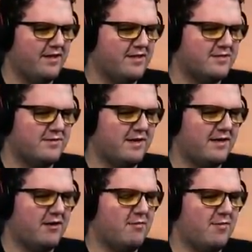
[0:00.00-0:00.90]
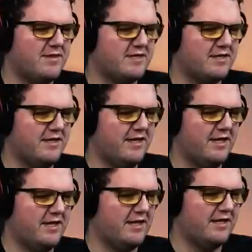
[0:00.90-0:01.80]
So we need to go
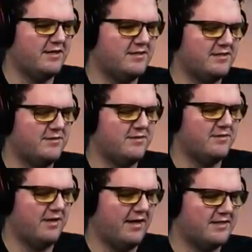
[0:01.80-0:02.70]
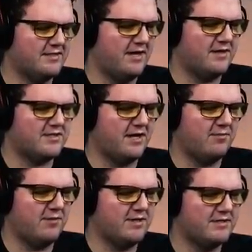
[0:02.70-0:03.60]
basically do like
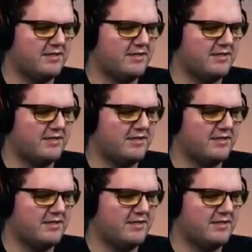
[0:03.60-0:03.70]
southwest to